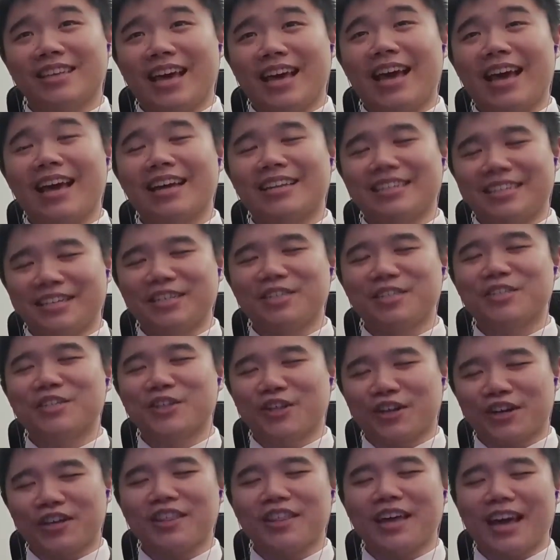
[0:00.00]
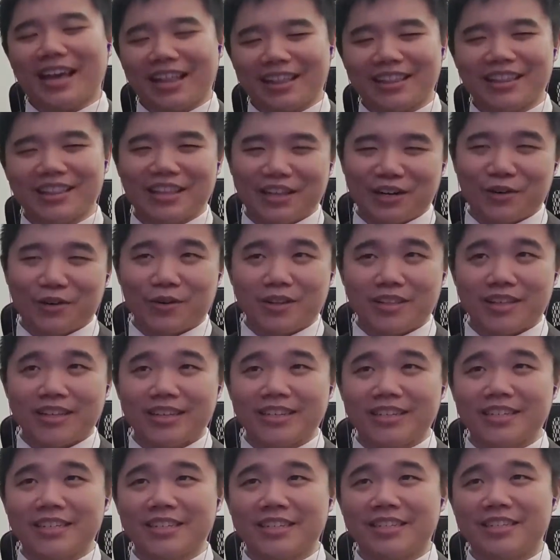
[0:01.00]
And he took that literally.
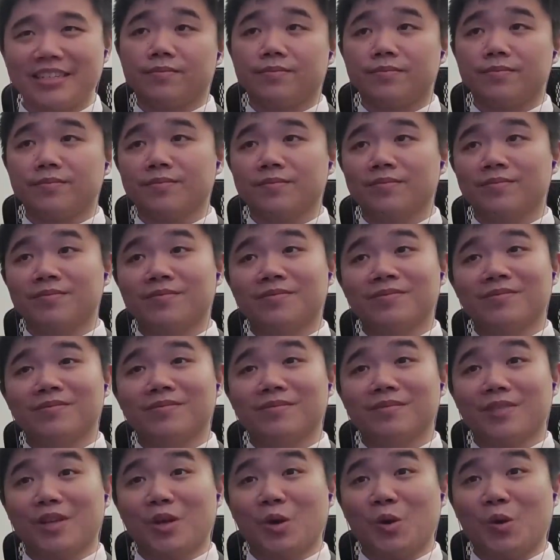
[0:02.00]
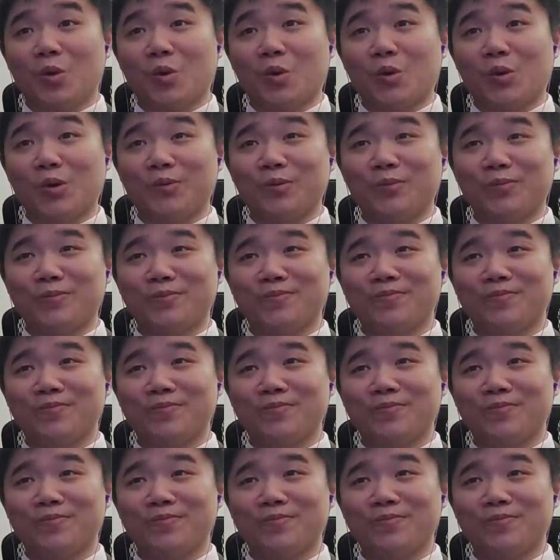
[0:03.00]
Ooh.